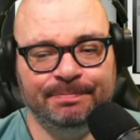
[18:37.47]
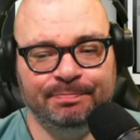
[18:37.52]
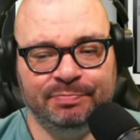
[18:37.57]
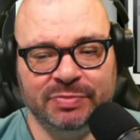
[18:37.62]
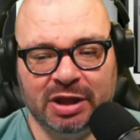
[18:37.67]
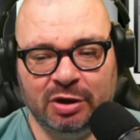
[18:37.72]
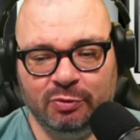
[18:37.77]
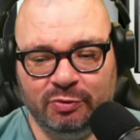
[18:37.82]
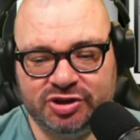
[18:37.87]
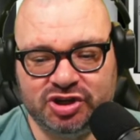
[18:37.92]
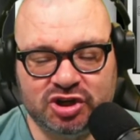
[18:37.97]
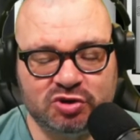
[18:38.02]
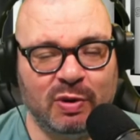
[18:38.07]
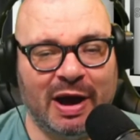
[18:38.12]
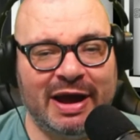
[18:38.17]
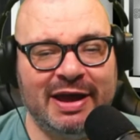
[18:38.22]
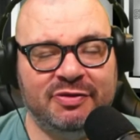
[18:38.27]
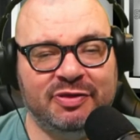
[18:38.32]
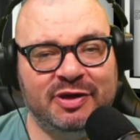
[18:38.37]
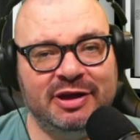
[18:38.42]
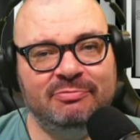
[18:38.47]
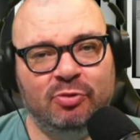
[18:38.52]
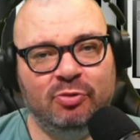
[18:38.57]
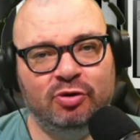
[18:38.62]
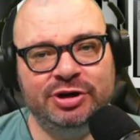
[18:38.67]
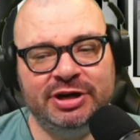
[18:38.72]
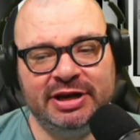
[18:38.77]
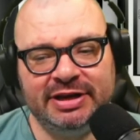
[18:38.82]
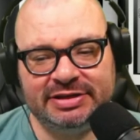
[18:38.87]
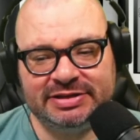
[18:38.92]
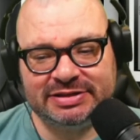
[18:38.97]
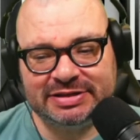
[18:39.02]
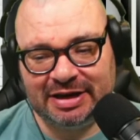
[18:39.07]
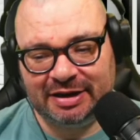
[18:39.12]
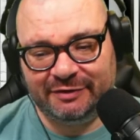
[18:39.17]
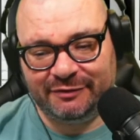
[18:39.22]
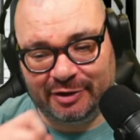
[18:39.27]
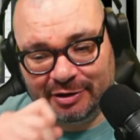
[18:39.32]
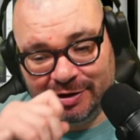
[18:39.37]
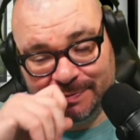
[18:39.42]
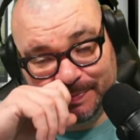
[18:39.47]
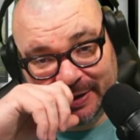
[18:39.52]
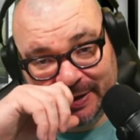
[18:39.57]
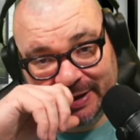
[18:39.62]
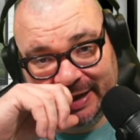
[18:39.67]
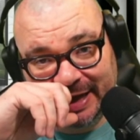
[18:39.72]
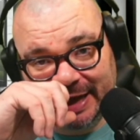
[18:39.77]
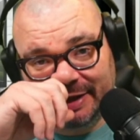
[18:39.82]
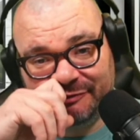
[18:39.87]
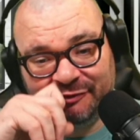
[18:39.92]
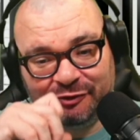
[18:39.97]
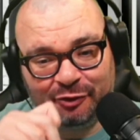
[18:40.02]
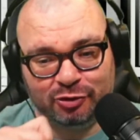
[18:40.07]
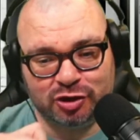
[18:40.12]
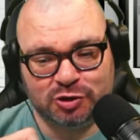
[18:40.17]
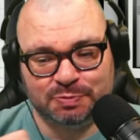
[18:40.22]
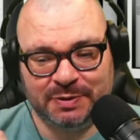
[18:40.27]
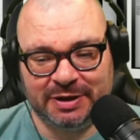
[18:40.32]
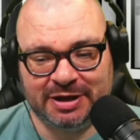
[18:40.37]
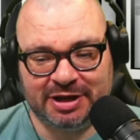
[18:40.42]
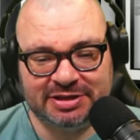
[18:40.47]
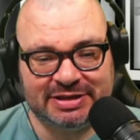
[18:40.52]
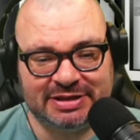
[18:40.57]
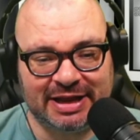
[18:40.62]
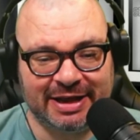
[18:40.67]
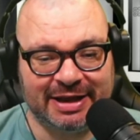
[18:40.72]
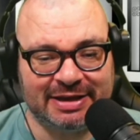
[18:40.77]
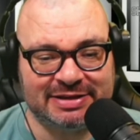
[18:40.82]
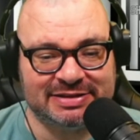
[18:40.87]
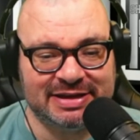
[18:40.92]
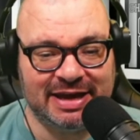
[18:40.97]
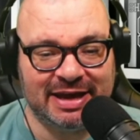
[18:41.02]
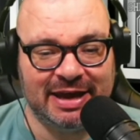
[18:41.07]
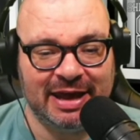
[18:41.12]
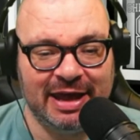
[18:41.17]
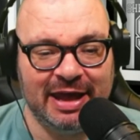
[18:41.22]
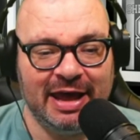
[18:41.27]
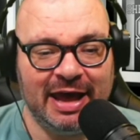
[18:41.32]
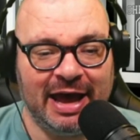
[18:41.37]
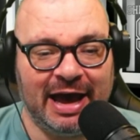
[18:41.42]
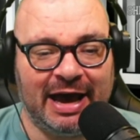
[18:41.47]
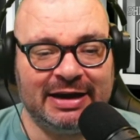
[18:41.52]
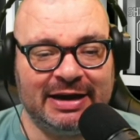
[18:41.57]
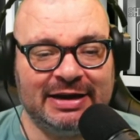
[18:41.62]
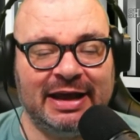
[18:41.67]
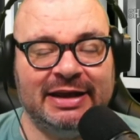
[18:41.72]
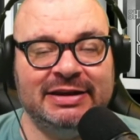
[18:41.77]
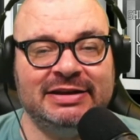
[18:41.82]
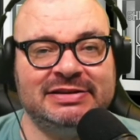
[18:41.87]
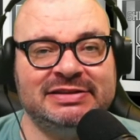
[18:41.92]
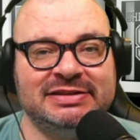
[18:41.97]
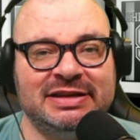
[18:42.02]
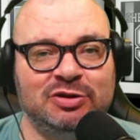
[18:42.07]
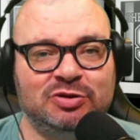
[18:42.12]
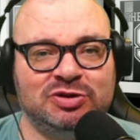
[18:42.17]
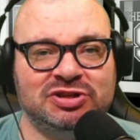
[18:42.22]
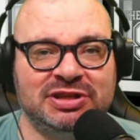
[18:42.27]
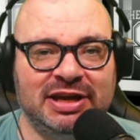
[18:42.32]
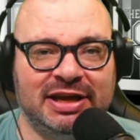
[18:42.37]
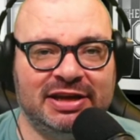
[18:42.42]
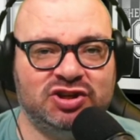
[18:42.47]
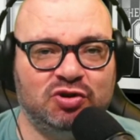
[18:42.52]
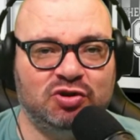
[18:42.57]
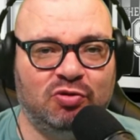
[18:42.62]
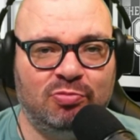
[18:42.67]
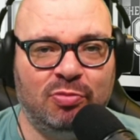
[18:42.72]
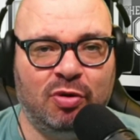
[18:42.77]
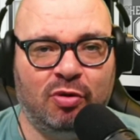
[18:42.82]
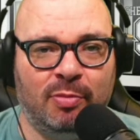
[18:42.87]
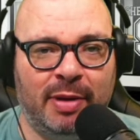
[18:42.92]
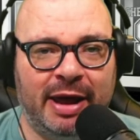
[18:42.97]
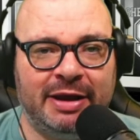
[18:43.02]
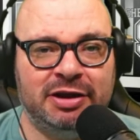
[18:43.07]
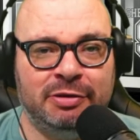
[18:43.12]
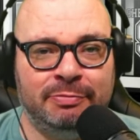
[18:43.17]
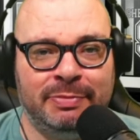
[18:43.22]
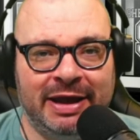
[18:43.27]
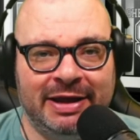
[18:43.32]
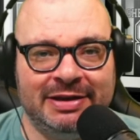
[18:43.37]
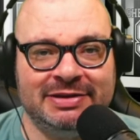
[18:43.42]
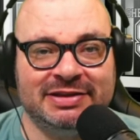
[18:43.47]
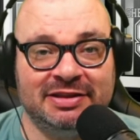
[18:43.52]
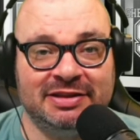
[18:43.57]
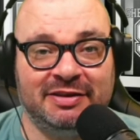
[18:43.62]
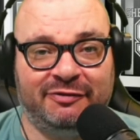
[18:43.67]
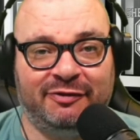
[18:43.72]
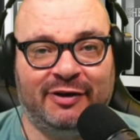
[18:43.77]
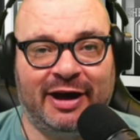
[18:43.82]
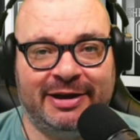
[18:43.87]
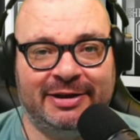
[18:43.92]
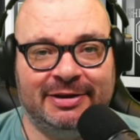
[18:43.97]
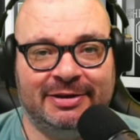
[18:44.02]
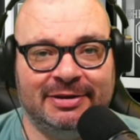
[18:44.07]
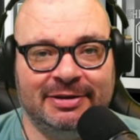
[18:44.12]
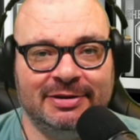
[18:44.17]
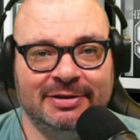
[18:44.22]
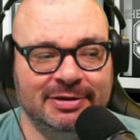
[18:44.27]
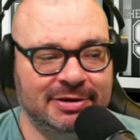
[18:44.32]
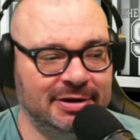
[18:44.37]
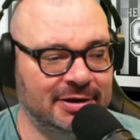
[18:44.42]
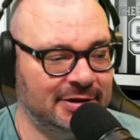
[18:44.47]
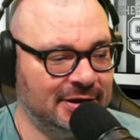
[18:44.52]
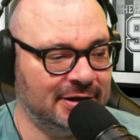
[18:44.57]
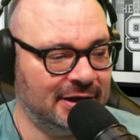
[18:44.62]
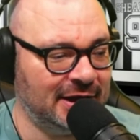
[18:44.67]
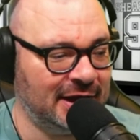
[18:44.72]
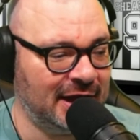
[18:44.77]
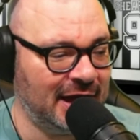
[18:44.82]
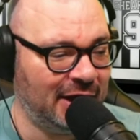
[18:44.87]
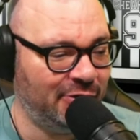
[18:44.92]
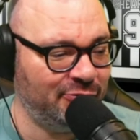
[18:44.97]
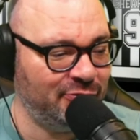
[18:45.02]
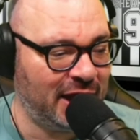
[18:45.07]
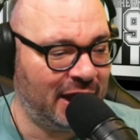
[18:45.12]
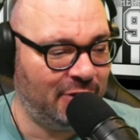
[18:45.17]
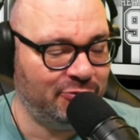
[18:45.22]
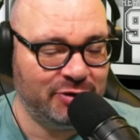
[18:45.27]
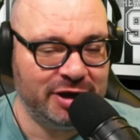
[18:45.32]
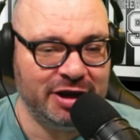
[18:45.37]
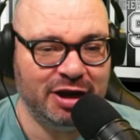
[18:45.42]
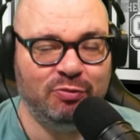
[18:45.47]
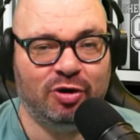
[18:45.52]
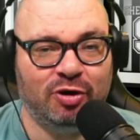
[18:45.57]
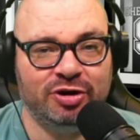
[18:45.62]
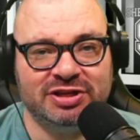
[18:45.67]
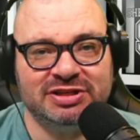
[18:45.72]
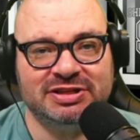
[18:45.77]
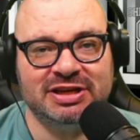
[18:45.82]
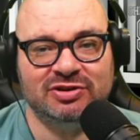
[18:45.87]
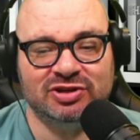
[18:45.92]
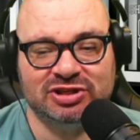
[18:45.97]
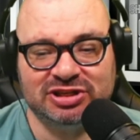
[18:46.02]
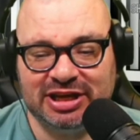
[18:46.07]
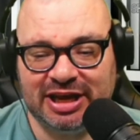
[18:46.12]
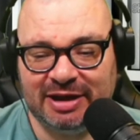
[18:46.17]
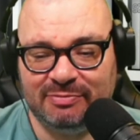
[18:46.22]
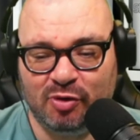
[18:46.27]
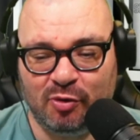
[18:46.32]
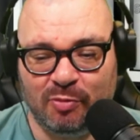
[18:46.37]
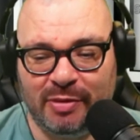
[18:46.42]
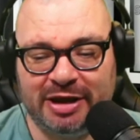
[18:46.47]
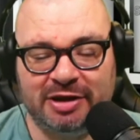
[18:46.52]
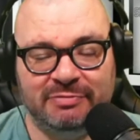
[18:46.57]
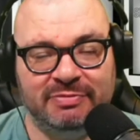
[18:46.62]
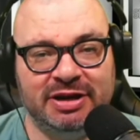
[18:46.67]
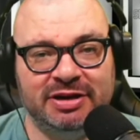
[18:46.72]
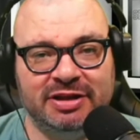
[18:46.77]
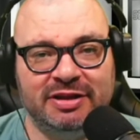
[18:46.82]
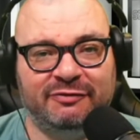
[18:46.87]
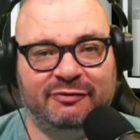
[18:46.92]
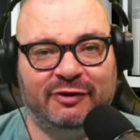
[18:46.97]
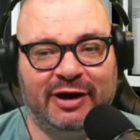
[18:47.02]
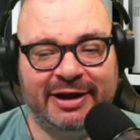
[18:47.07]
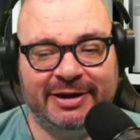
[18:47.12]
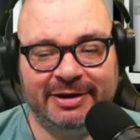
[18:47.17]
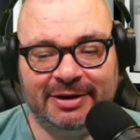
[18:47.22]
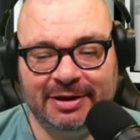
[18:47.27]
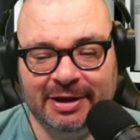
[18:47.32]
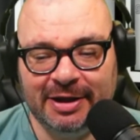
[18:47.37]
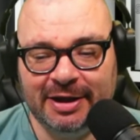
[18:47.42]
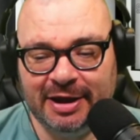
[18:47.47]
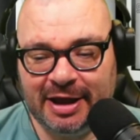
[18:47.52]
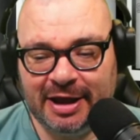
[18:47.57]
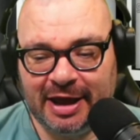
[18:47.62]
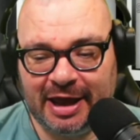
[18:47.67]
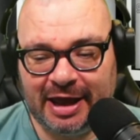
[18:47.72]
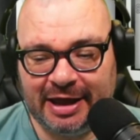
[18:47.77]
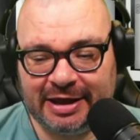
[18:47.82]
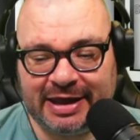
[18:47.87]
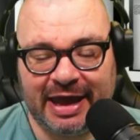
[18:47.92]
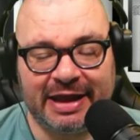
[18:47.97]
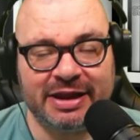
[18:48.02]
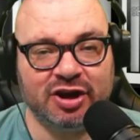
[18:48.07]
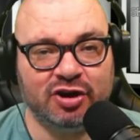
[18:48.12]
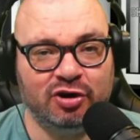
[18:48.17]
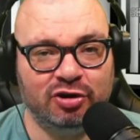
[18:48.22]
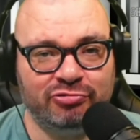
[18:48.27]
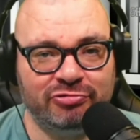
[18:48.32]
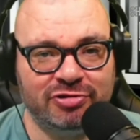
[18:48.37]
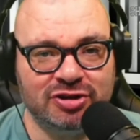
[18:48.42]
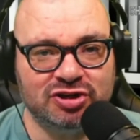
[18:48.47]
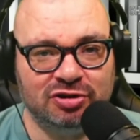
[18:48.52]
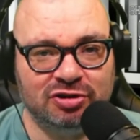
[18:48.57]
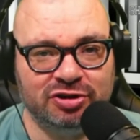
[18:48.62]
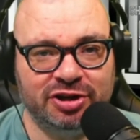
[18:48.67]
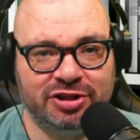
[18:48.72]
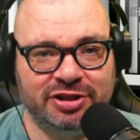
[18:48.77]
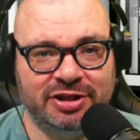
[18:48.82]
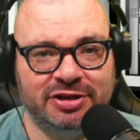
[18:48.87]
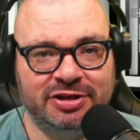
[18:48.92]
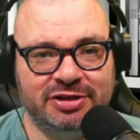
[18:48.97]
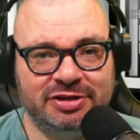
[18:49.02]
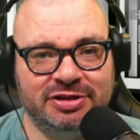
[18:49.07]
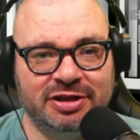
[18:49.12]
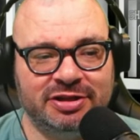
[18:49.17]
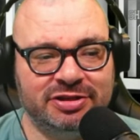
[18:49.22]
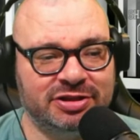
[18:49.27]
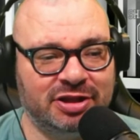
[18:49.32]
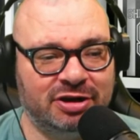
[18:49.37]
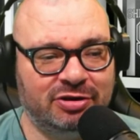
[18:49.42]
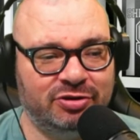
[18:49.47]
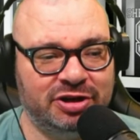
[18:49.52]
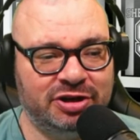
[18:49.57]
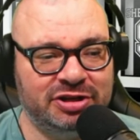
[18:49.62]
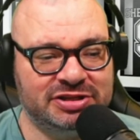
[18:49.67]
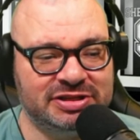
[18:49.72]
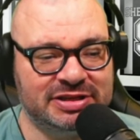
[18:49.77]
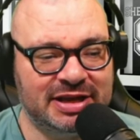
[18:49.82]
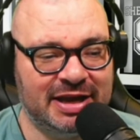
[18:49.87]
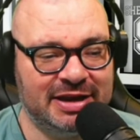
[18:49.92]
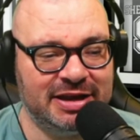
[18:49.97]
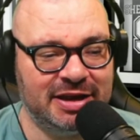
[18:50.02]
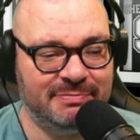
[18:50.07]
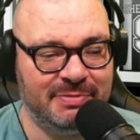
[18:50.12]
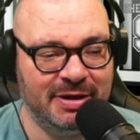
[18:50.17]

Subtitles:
which is why I think Monday is still a very big game for us because, like I say, I'd like to see us take some momentum into the final. I really want to see us take momentum into the final, get a good result at the London Stadium